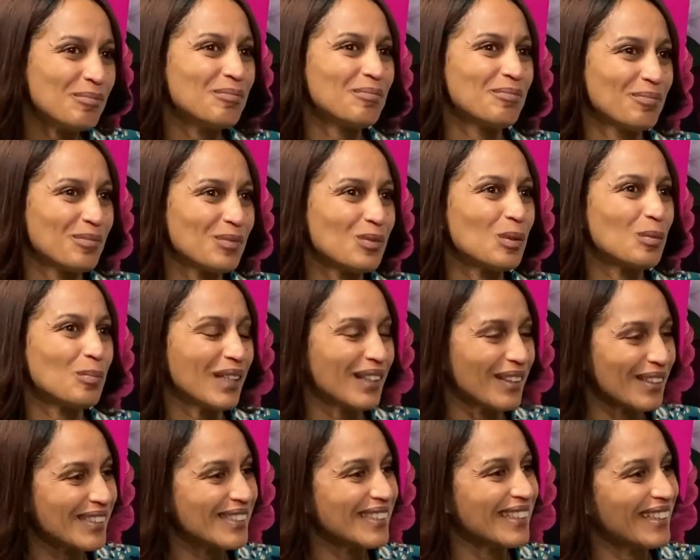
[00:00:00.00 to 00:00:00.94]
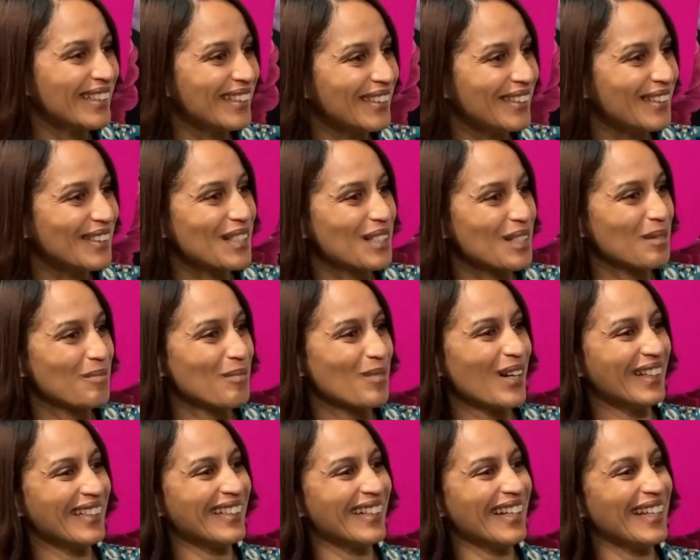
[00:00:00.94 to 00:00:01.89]
we'll be in the senior leadership
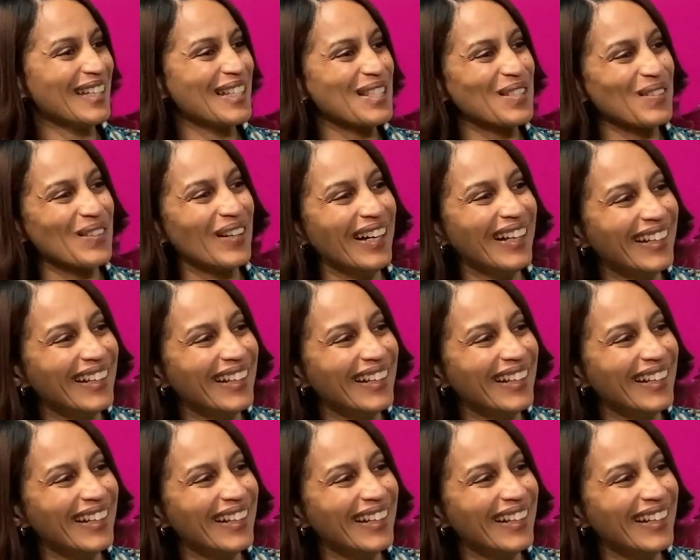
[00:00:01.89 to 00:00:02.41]
one day as well.